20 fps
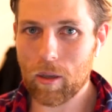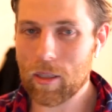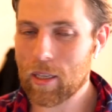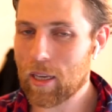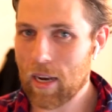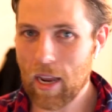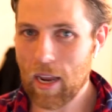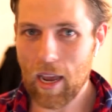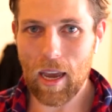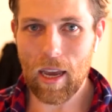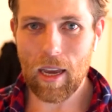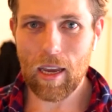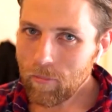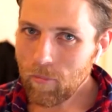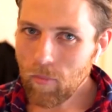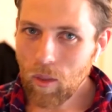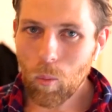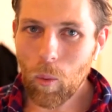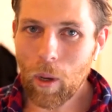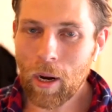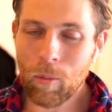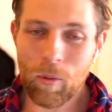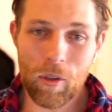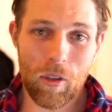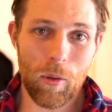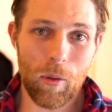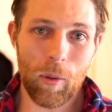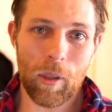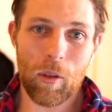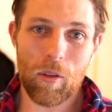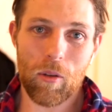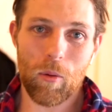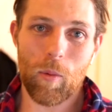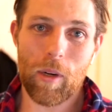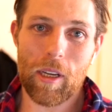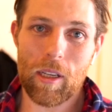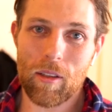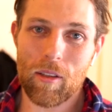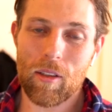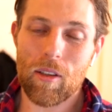Today, when I was doing this
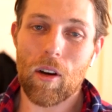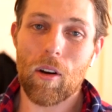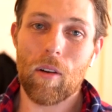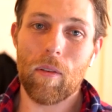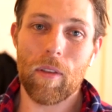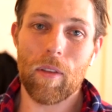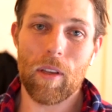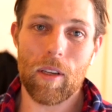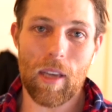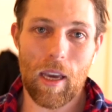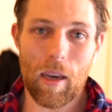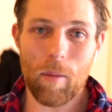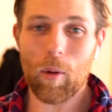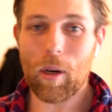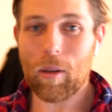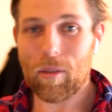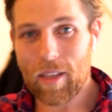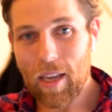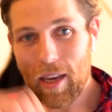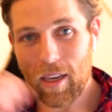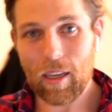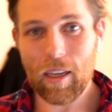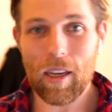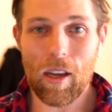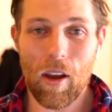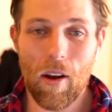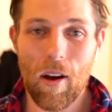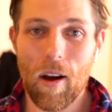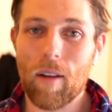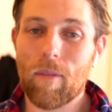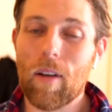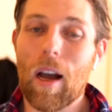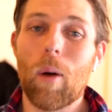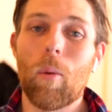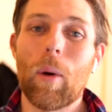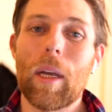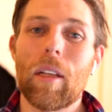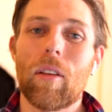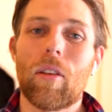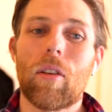reinstall of the tape, when I was taking it off, I
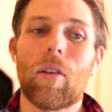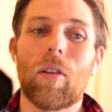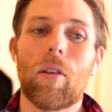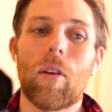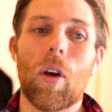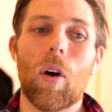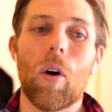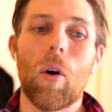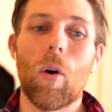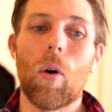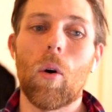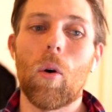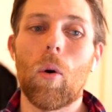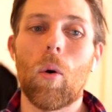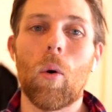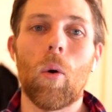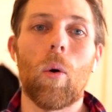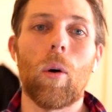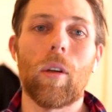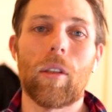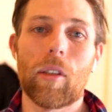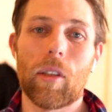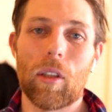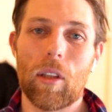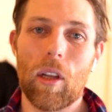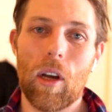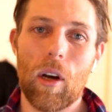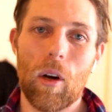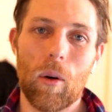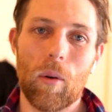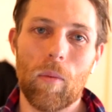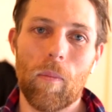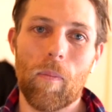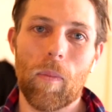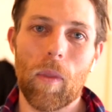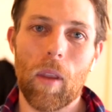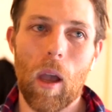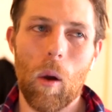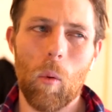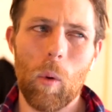went so slow,
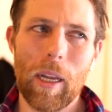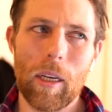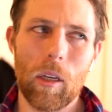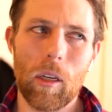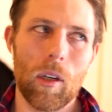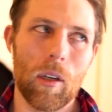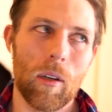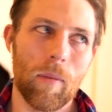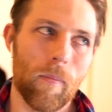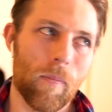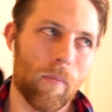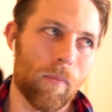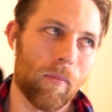which